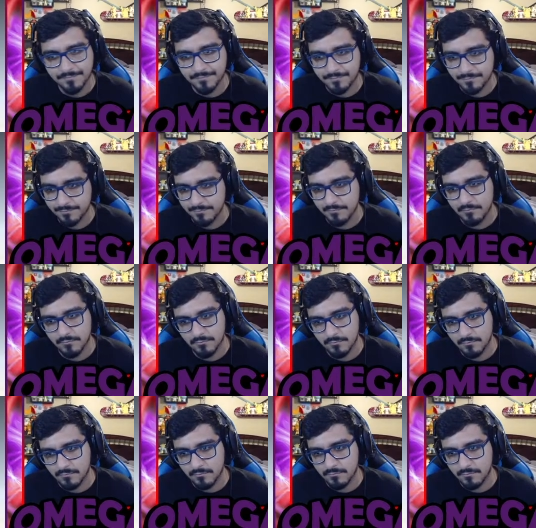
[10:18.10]

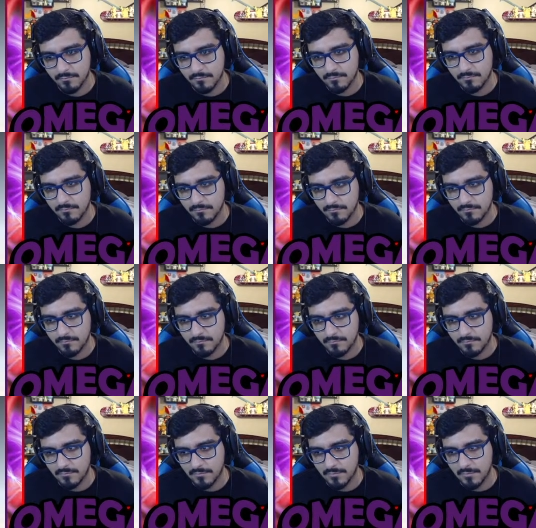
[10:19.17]

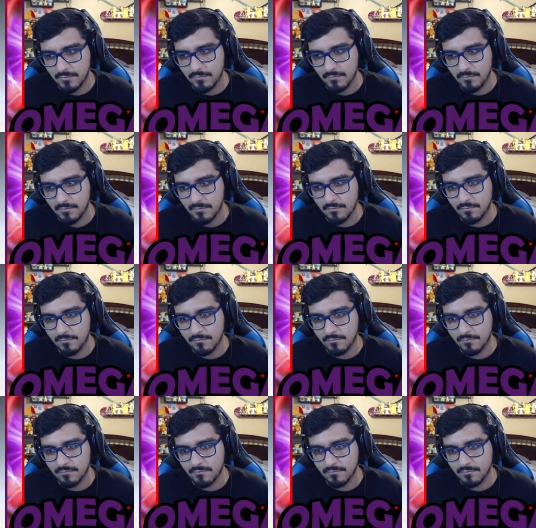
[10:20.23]

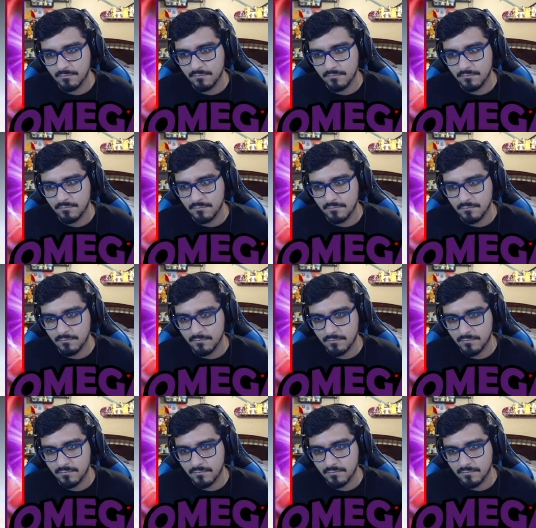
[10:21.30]

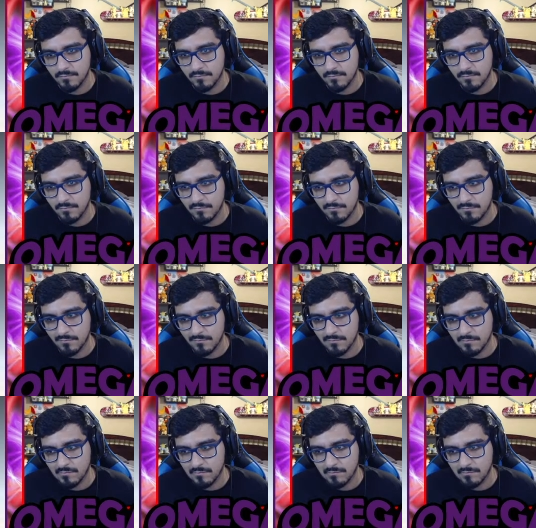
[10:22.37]
Nobody speaks.